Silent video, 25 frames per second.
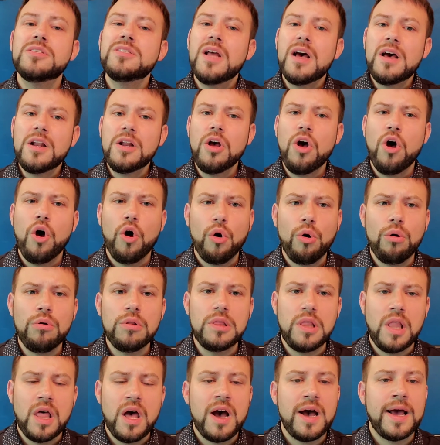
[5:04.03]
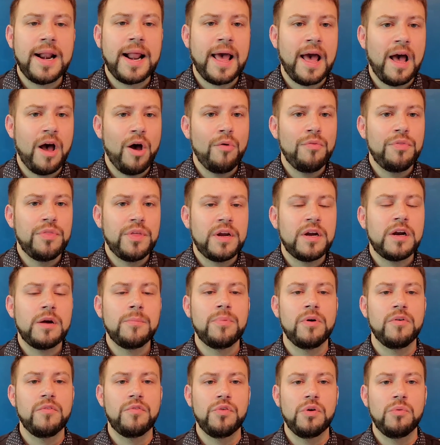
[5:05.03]
not a whole lot out there,
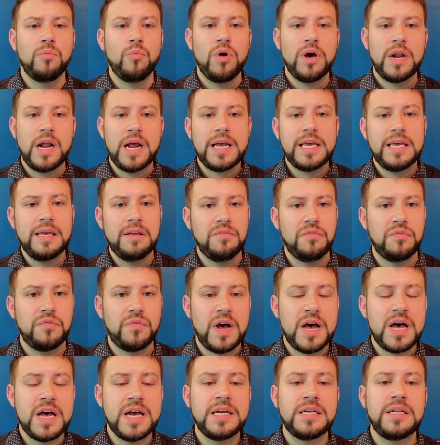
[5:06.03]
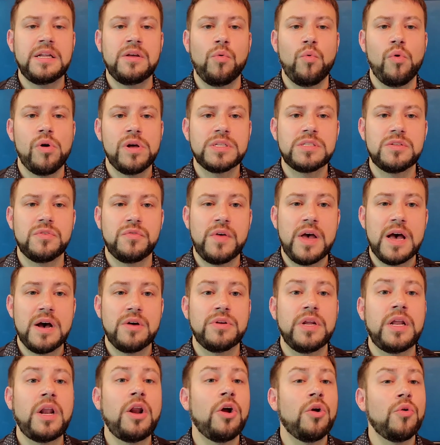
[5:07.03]
but from what I can find, it was
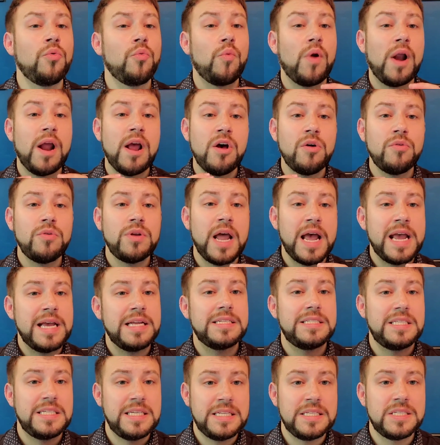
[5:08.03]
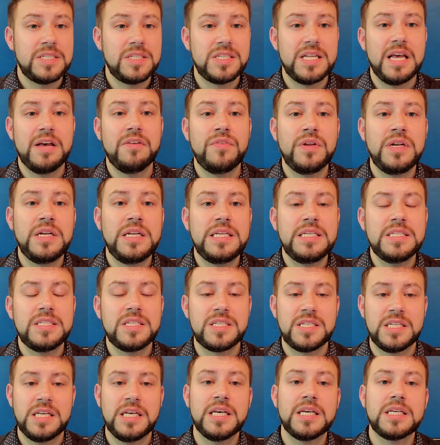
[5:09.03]
founded around
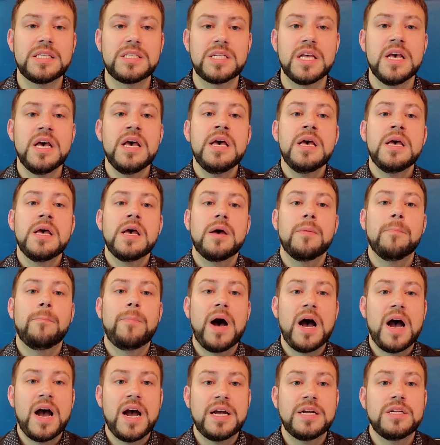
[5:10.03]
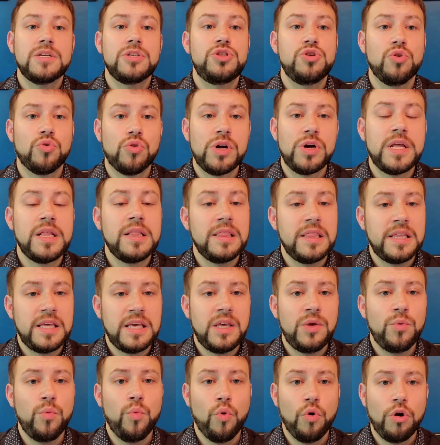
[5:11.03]
1976 by Jordan
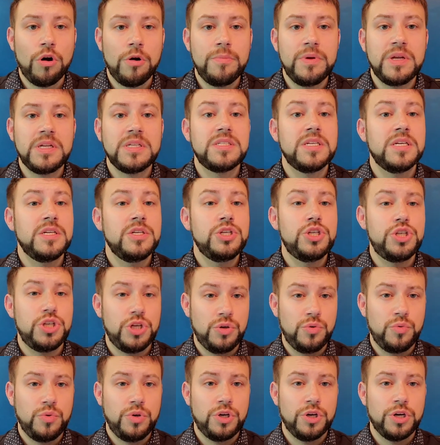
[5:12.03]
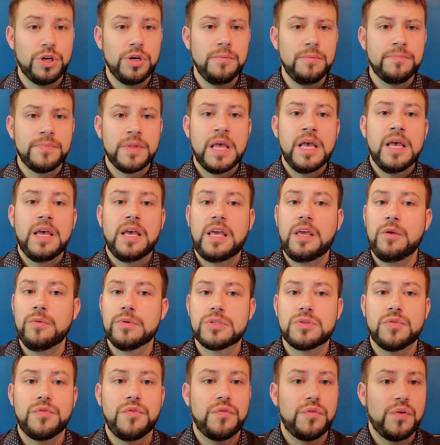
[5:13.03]
Lee Warbington Jr. He
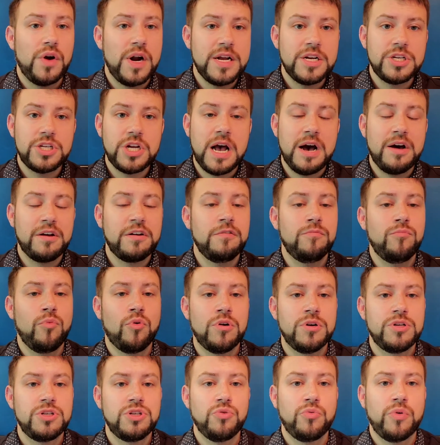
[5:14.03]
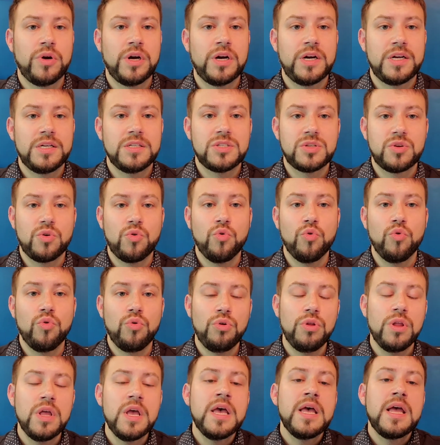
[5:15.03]
was fresh out of mortuary
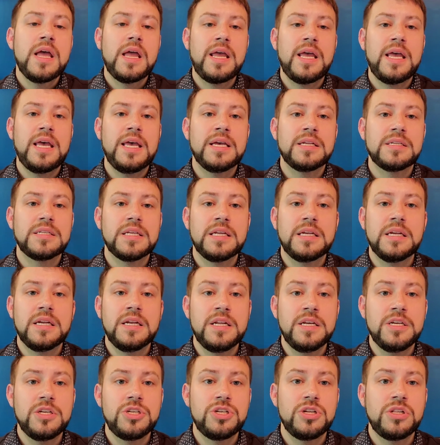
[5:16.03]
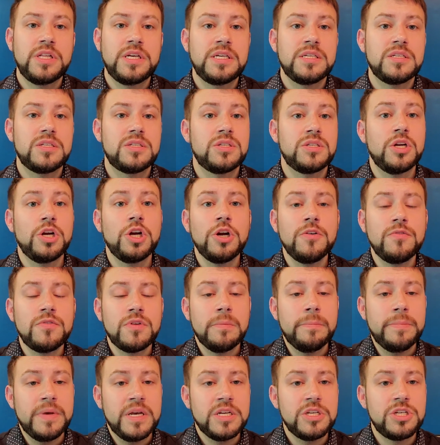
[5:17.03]
school, and it initially served
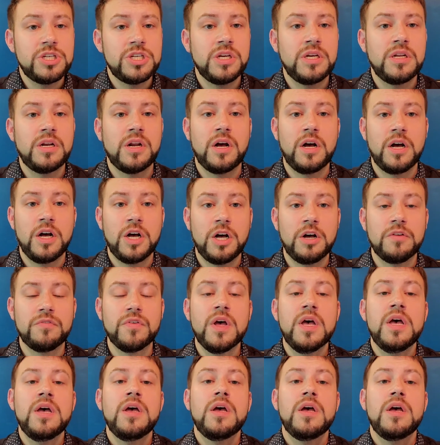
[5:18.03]
a mission of